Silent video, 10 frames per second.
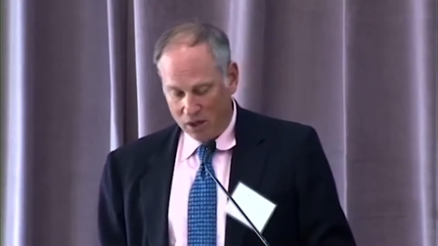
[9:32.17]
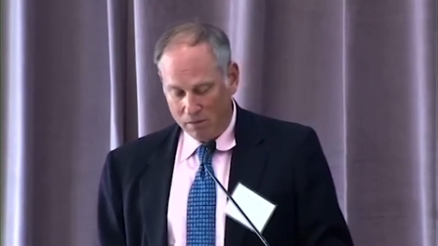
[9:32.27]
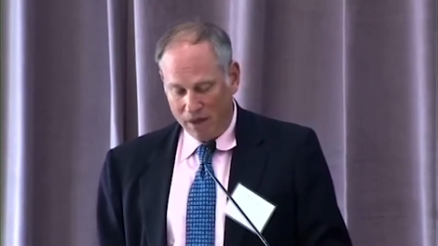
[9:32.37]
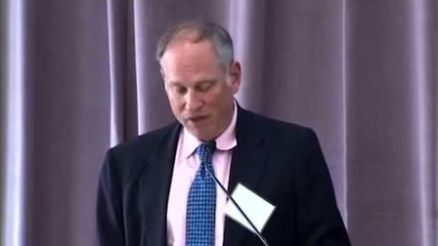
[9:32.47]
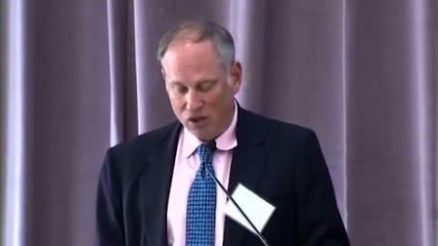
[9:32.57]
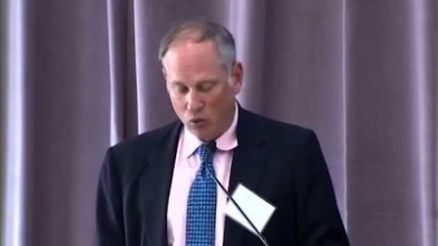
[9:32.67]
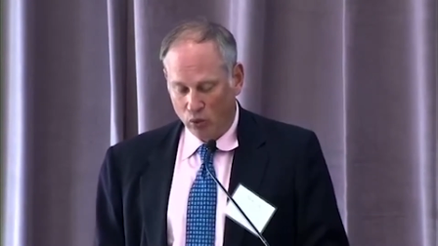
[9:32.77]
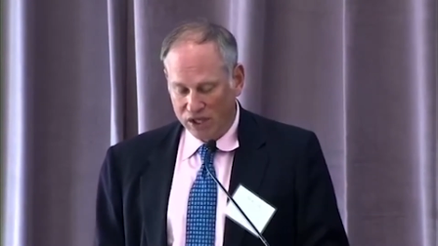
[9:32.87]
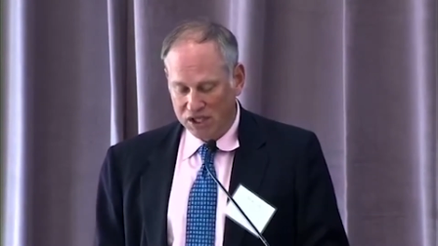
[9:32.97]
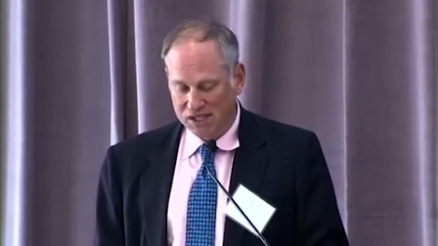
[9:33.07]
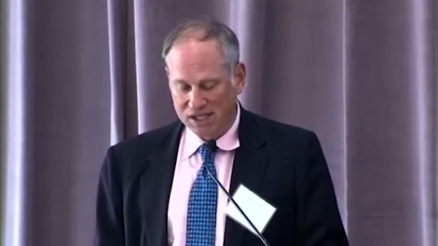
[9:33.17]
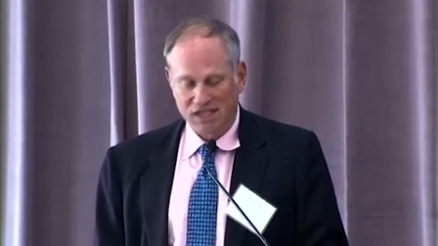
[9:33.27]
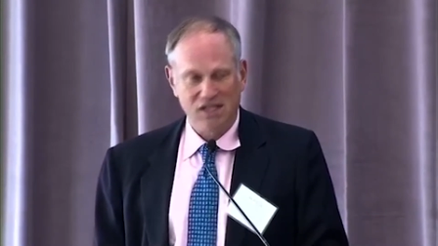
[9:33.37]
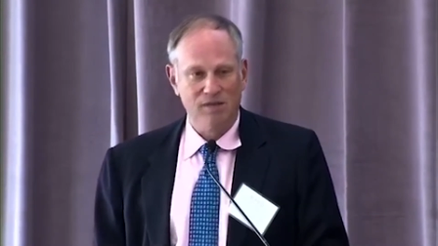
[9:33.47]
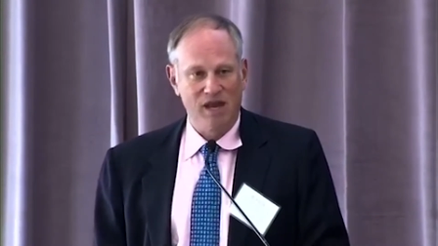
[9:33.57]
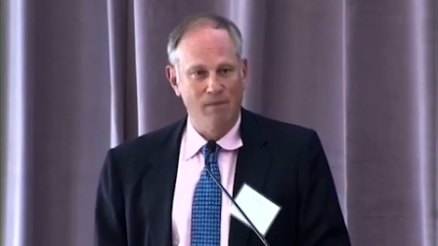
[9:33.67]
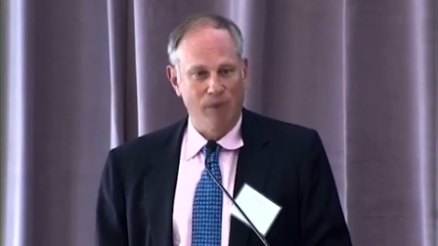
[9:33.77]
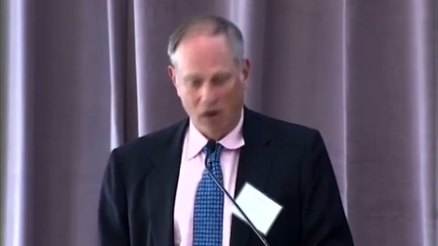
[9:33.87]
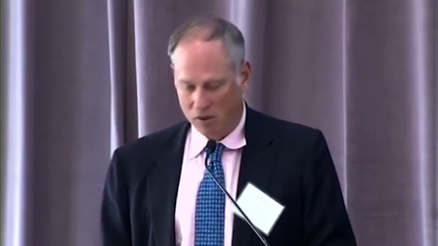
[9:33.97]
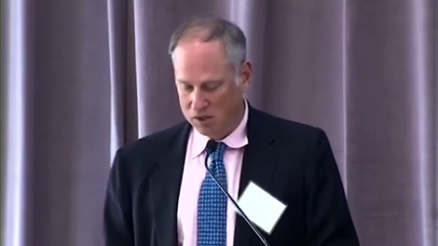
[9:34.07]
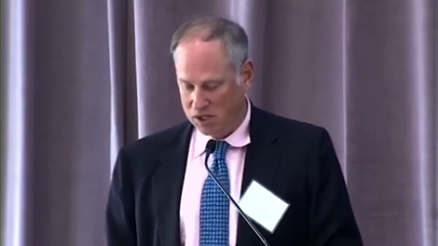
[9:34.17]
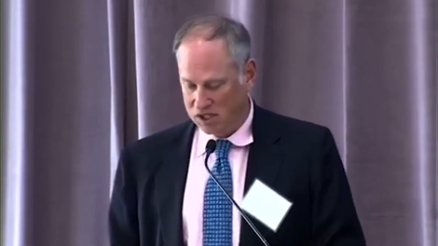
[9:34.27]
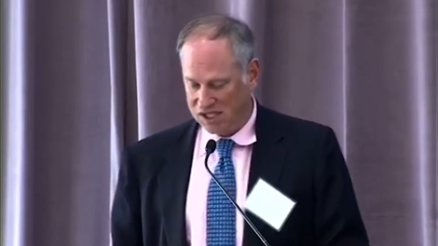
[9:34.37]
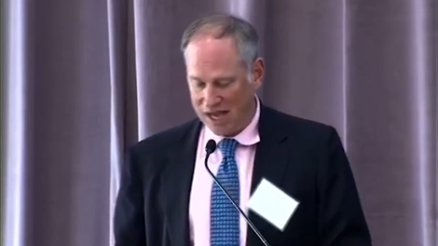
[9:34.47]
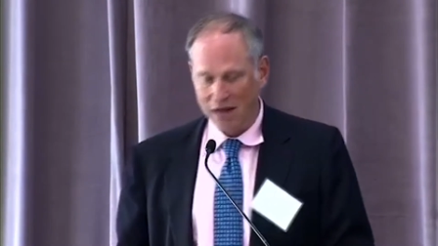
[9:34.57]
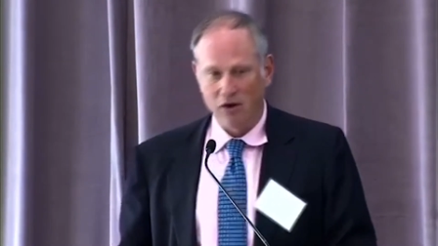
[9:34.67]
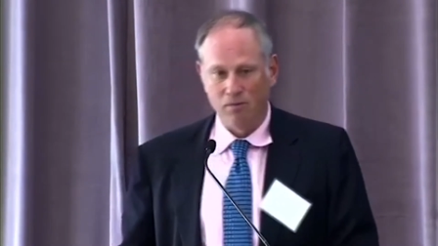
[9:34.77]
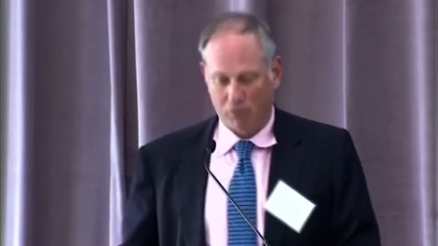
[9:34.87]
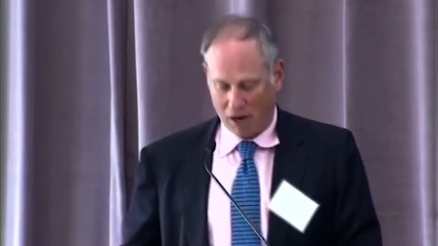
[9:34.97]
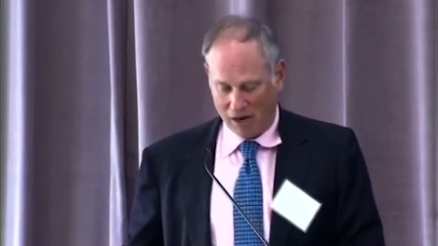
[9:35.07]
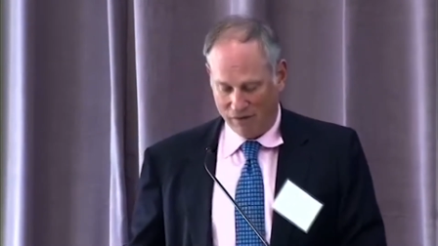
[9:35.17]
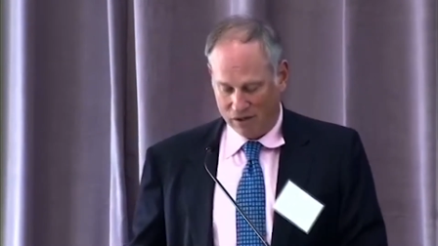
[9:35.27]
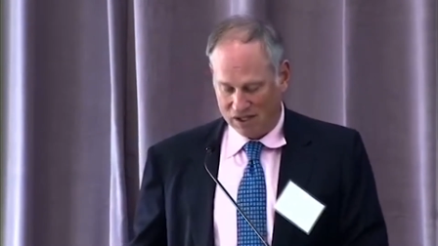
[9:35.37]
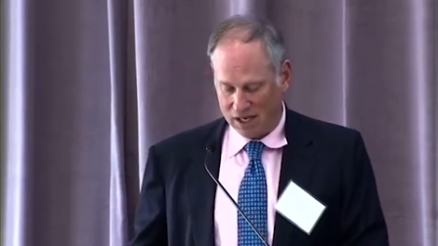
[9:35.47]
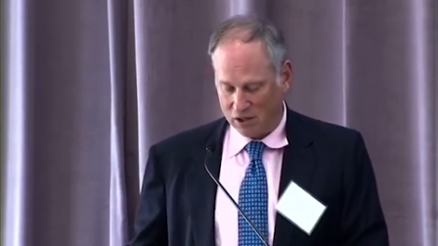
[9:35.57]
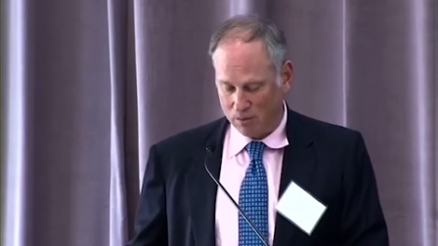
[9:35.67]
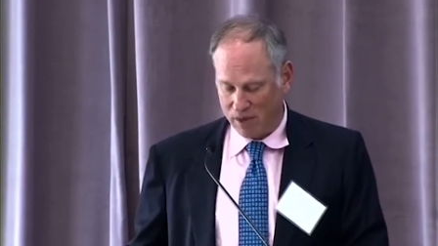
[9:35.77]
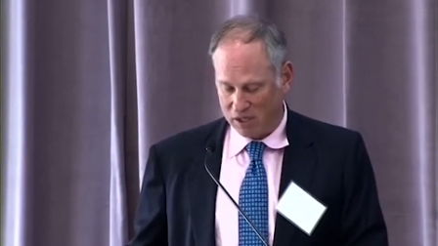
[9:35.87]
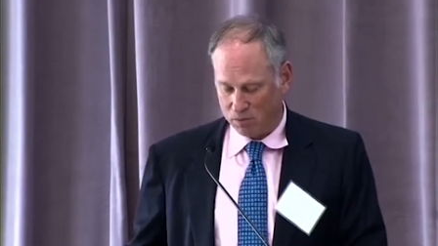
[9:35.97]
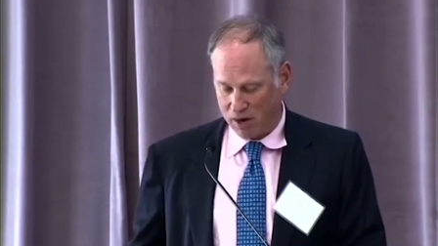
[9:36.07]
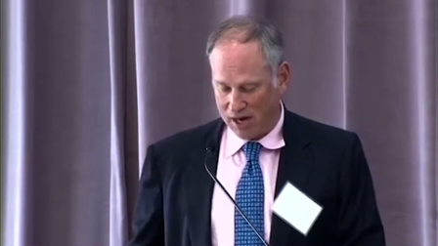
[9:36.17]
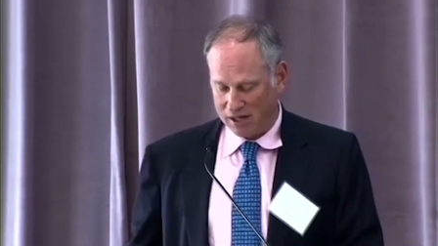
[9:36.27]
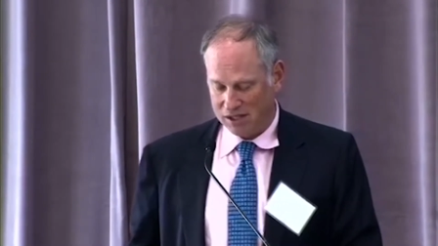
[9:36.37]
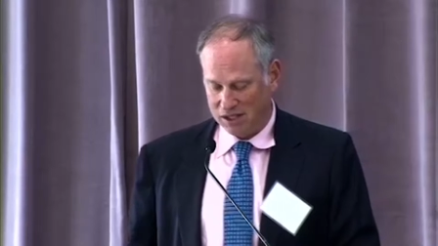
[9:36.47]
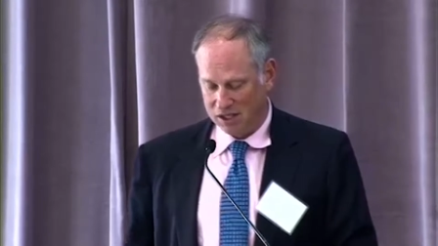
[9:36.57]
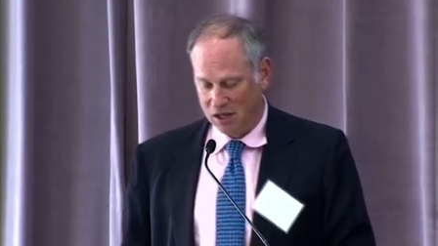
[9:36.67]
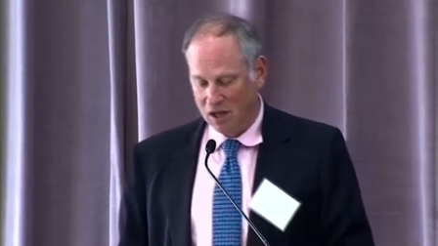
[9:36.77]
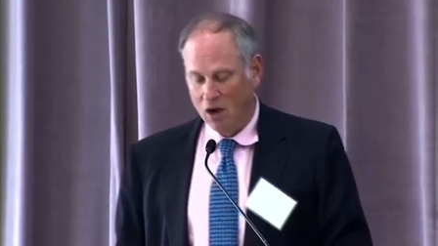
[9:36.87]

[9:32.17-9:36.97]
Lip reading: meant that the rigid system that imposes standard private sector best practices